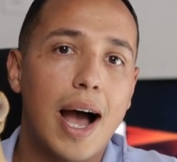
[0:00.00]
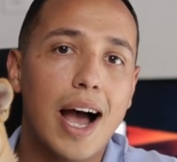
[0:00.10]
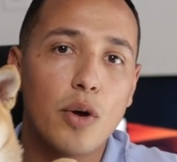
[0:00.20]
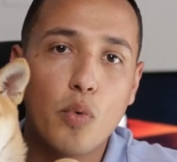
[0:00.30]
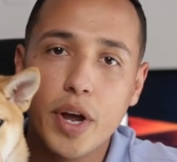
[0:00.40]

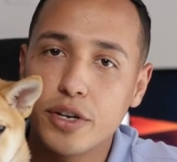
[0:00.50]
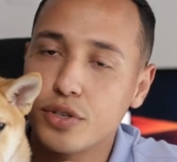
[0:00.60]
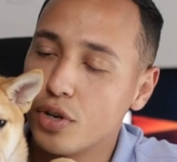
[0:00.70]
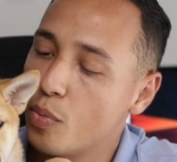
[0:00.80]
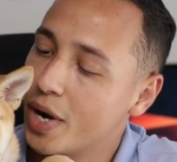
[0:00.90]
I
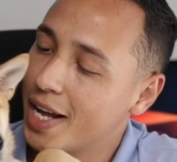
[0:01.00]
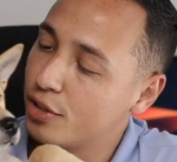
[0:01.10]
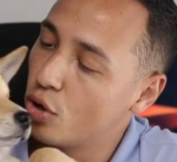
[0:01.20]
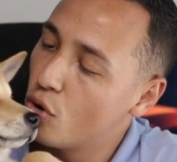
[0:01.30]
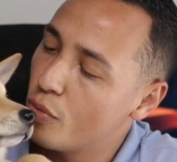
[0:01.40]
wish someone
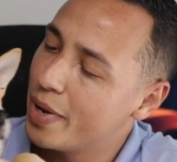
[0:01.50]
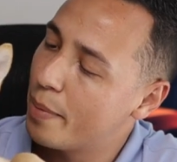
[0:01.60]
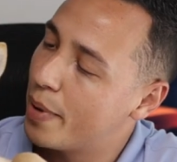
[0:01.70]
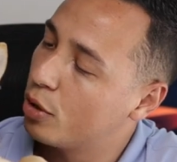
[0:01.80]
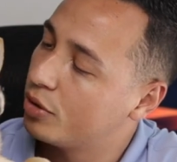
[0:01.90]
had told me
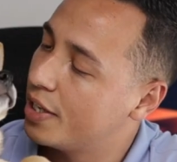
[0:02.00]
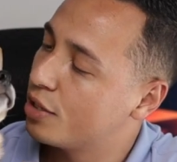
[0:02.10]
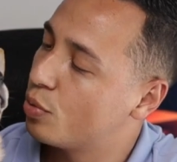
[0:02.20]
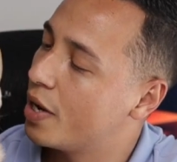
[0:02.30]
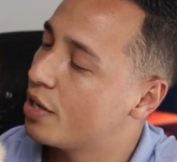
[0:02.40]
about
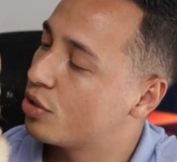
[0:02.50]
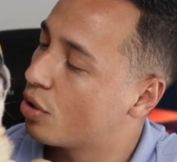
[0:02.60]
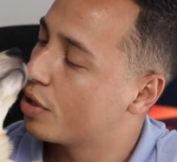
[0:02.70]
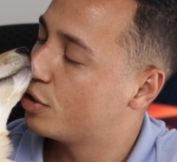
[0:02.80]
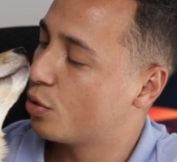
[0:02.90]
this when I
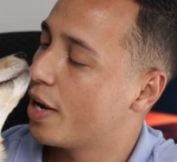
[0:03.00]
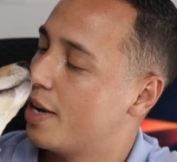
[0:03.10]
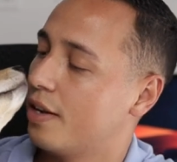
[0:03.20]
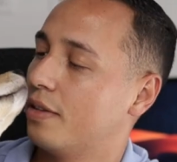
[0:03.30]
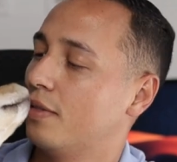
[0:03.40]
started
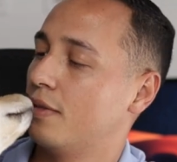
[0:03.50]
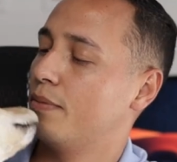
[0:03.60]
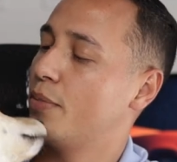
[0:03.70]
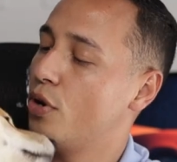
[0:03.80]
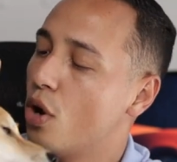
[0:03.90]
trading,
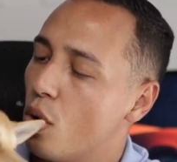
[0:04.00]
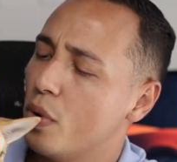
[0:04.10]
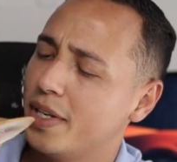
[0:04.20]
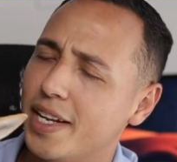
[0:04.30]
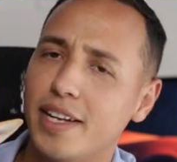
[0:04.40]
but no
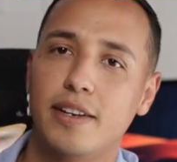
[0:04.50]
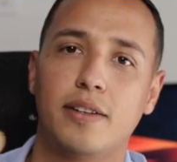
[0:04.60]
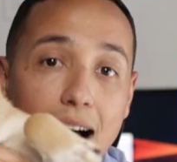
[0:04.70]
one did.